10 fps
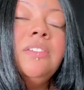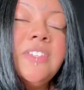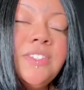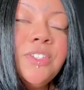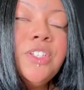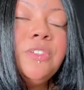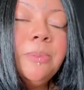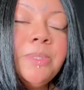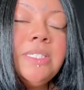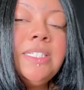Physical
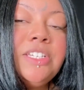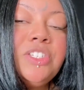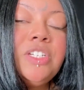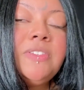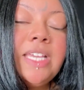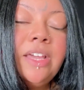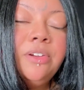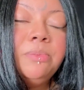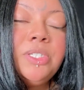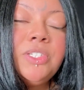representation of
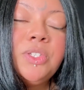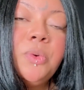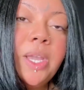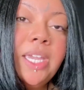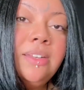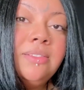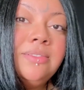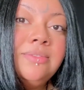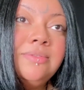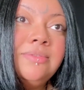Saturn, which is quite
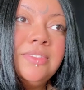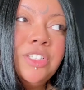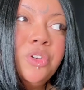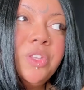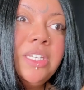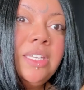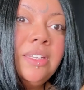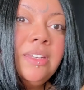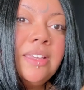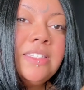literally
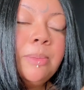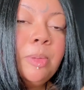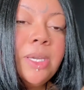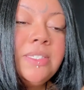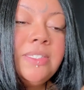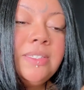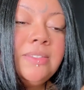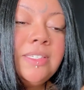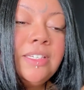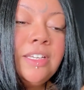needed, as I'm a
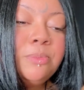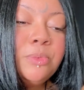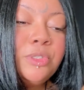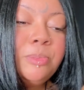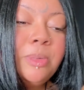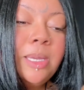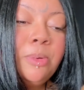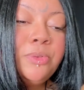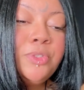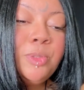Pisces and I'm ruled by
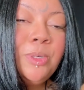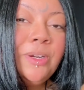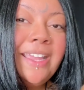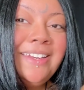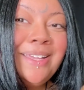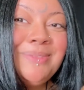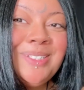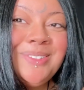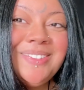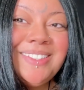both Jupiter and
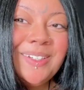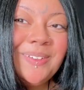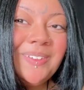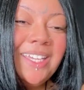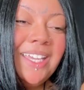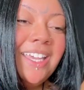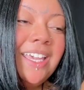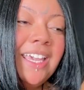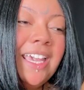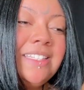Neptune. So
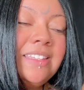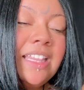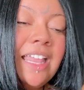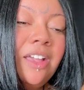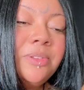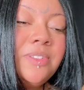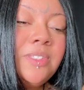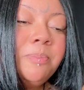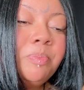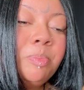heads in the
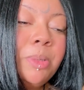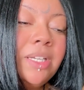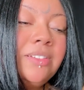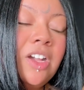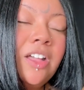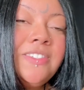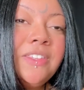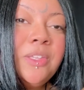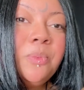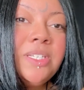clouds, but
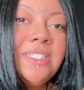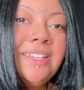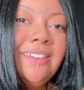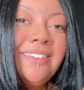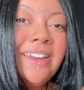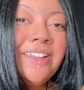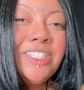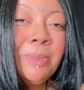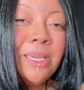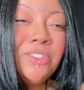constantly wanting that
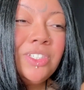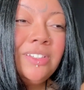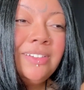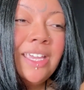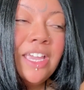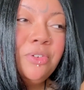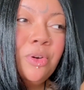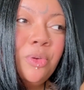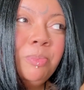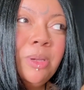expansion and
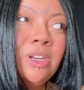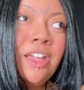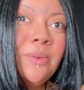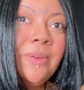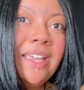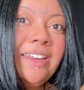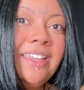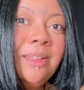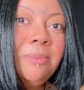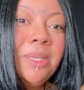growth, but not knowing how to
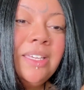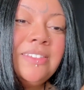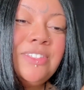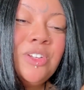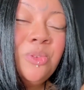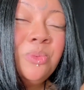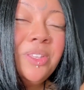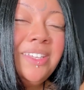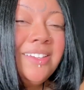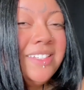get it because no
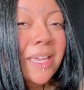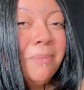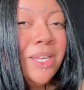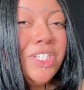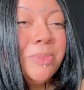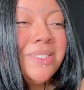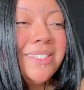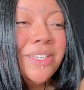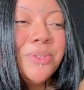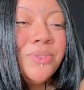really good time management
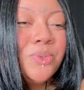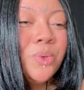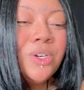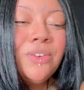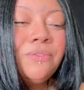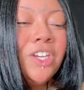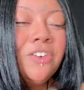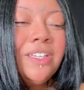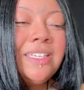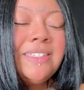skills or
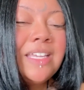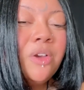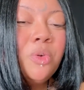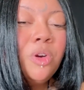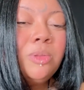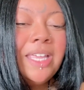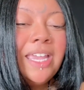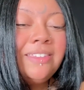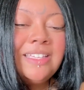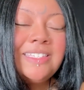figuring things out or
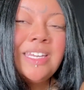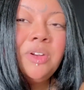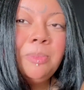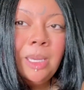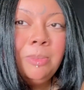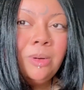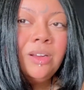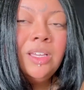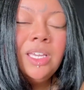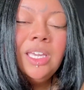laying things down to
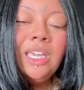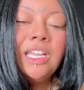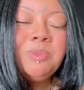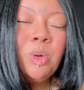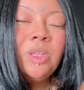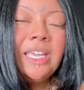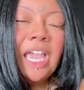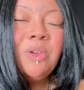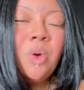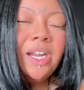paper. It's more like,
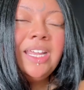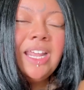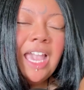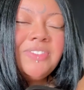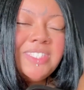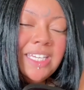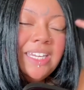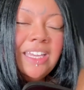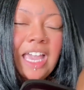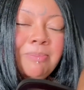I want it, I've
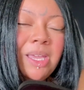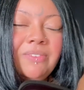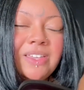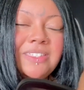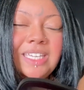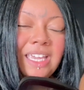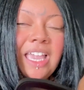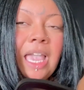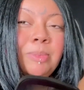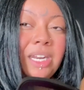seen it, I'm manifesting
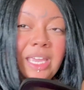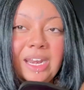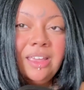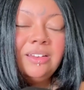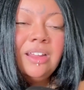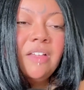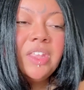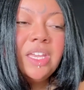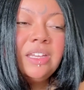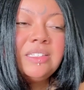it, I'm gonna get it.
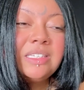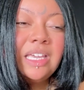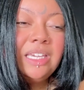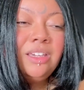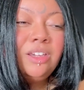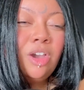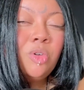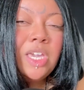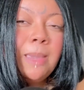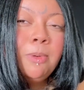And then it's like,
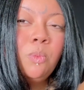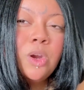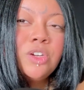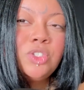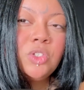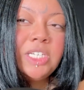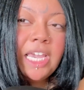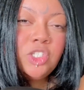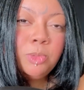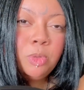okay, but where's your
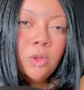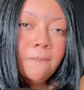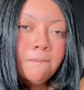tangible?